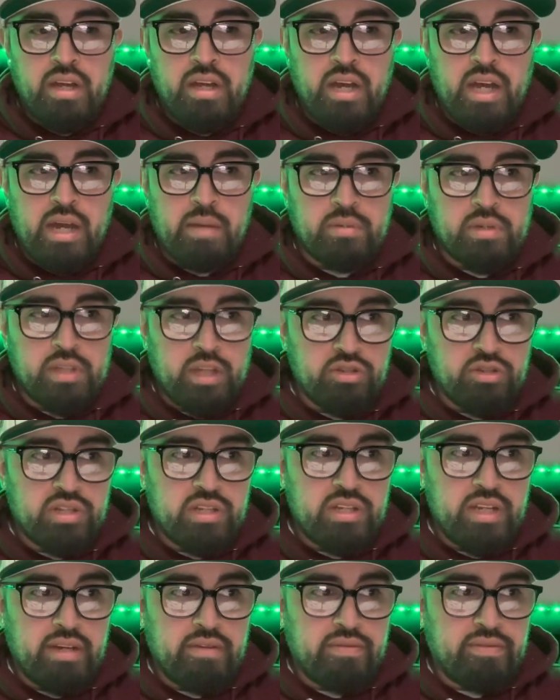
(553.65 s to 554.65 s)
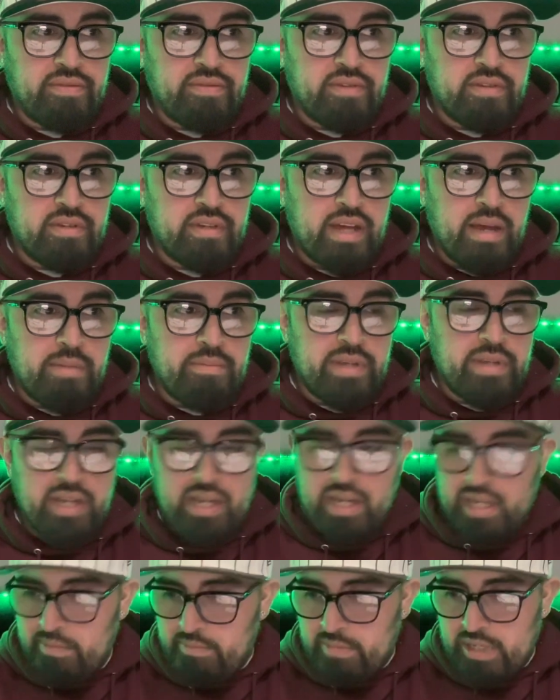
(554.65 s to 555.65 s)
I'm close enough. I'm
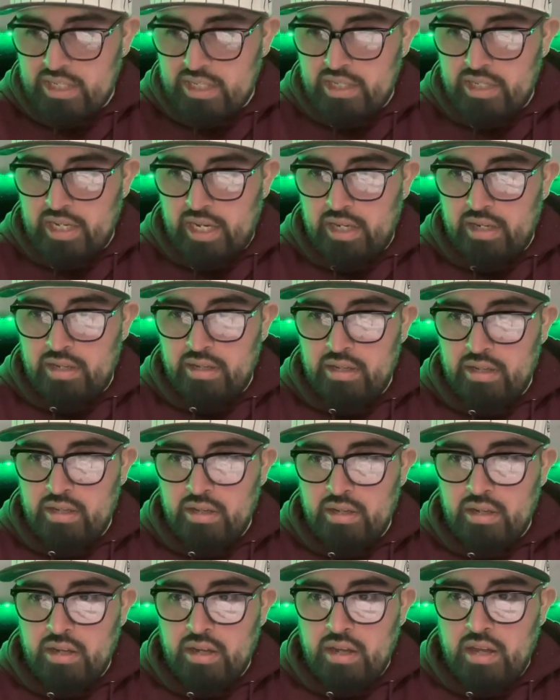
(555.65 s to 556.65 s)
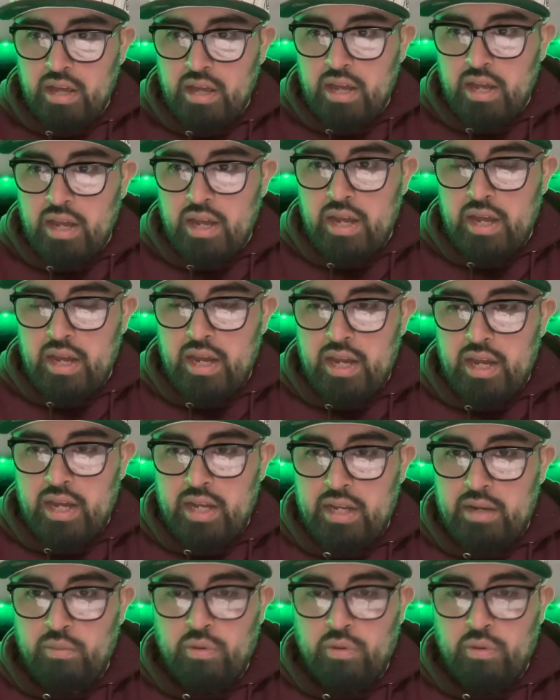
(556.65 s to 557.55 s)
in my state, and it